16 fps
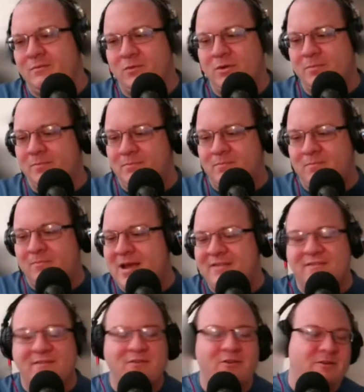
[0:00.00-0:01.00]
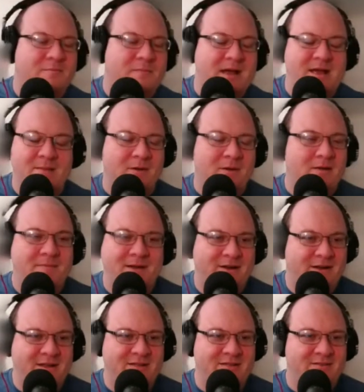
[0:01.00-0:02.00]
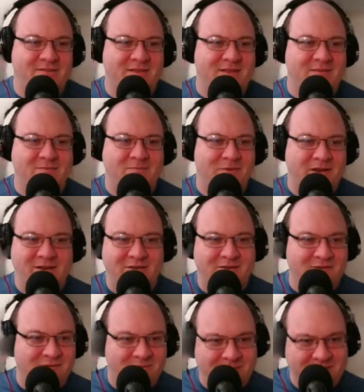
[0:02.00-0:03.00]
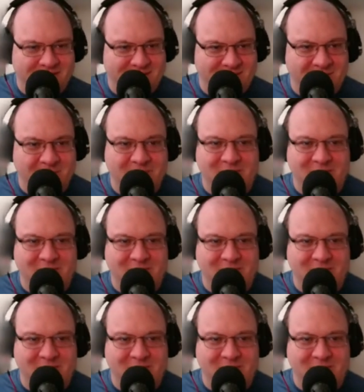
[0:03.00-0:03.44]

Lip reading: were massacred by barbarians in Britain or whatever.